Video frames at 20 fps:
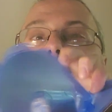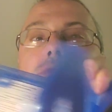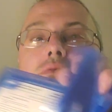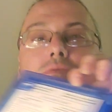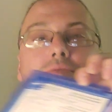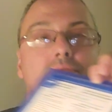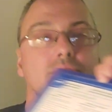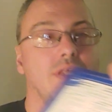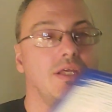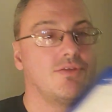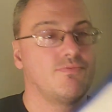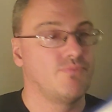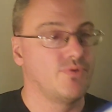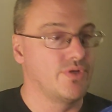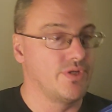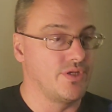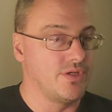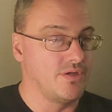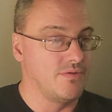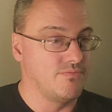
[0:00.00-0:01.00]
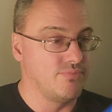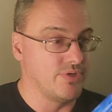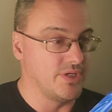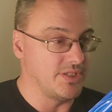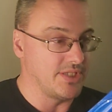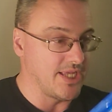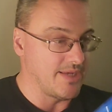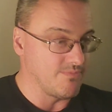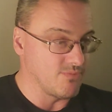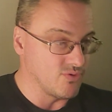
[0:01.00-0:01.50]
it. So that's pretty pretty
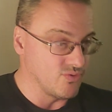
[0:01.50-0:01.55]
damn